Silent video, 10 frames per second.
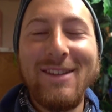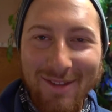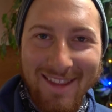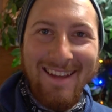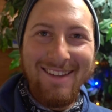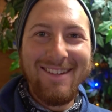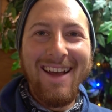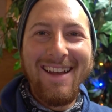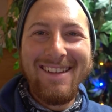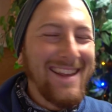So thank you
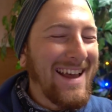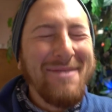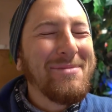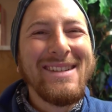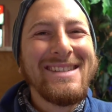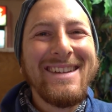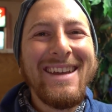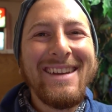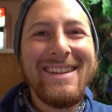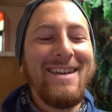guys. I
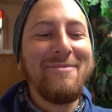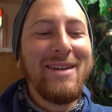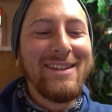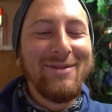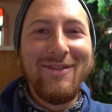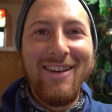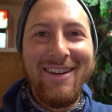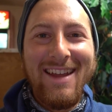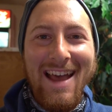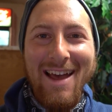appreciate it. it makes me
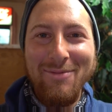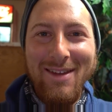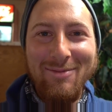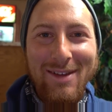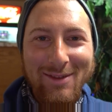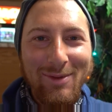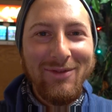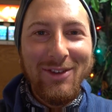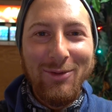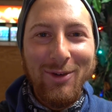very happy. It makes me
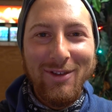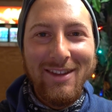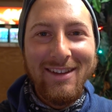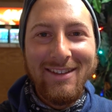feel worthy.